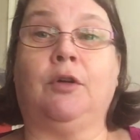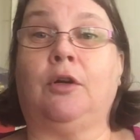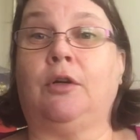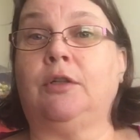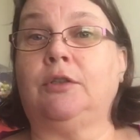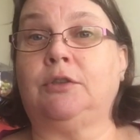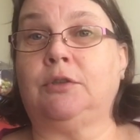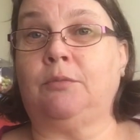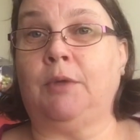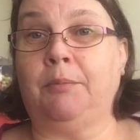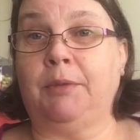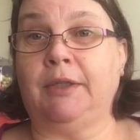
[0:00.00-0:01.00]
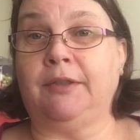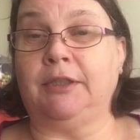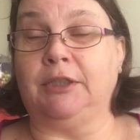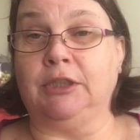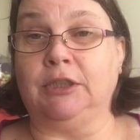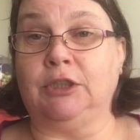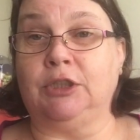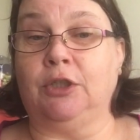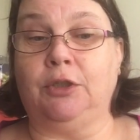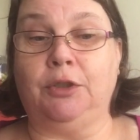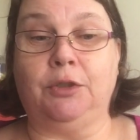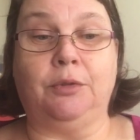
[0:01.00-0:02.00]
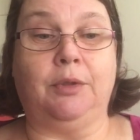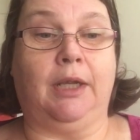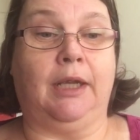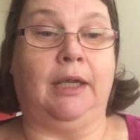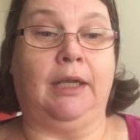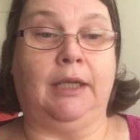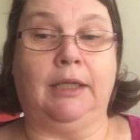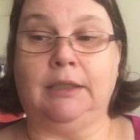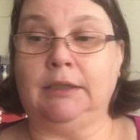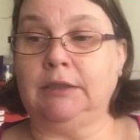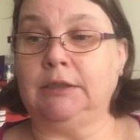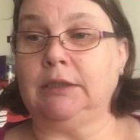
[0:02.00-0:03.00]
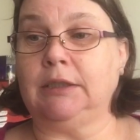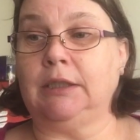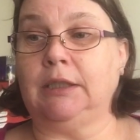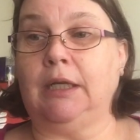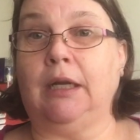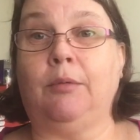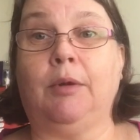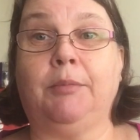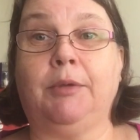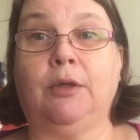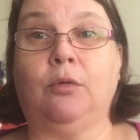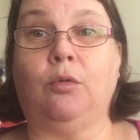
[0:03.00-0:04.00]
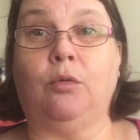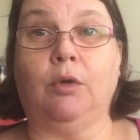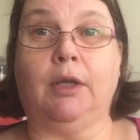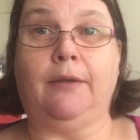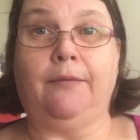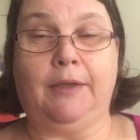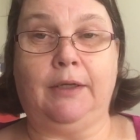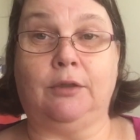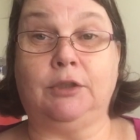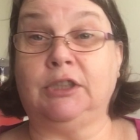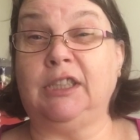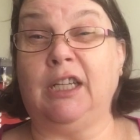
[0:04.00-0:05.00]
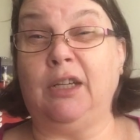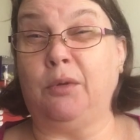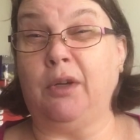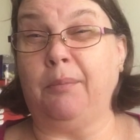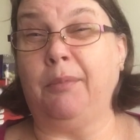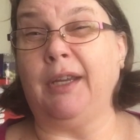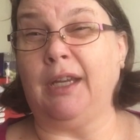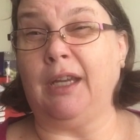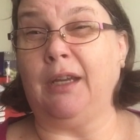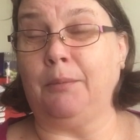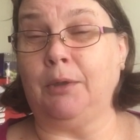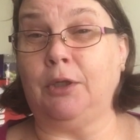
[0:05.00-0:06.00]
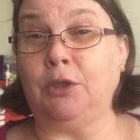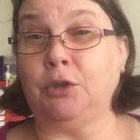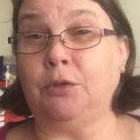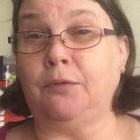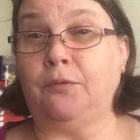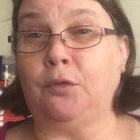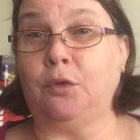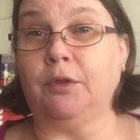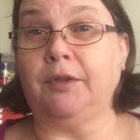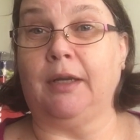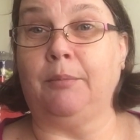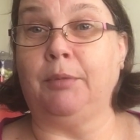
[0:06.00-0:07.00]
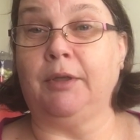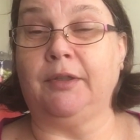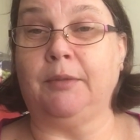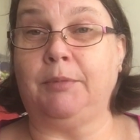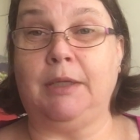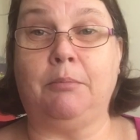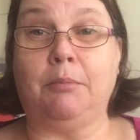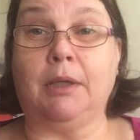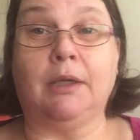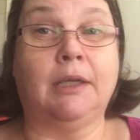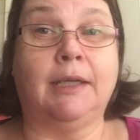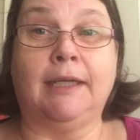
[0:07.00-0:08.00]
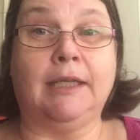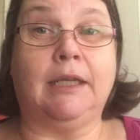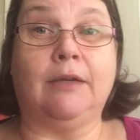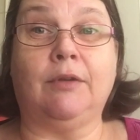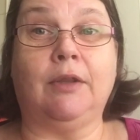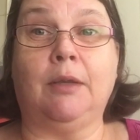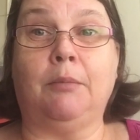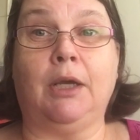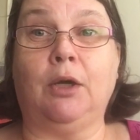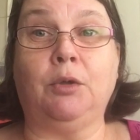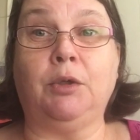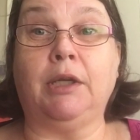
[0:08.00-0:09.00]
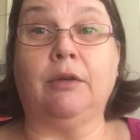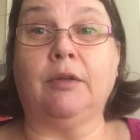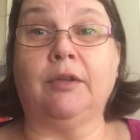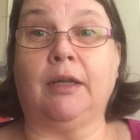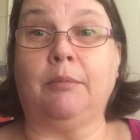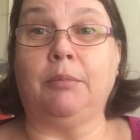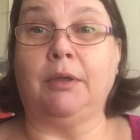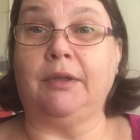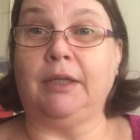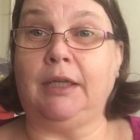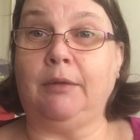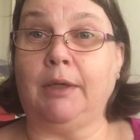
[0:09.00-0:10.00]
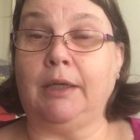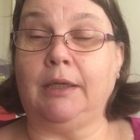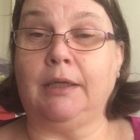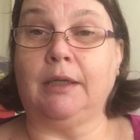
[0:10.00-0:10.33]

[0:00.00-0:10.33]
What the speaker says: got one bit of stitching to show you and one bit of haul, and then I'll just tell you what I'm thinking I'm going to do for Sampler September, given that my whole year is samplers anyway.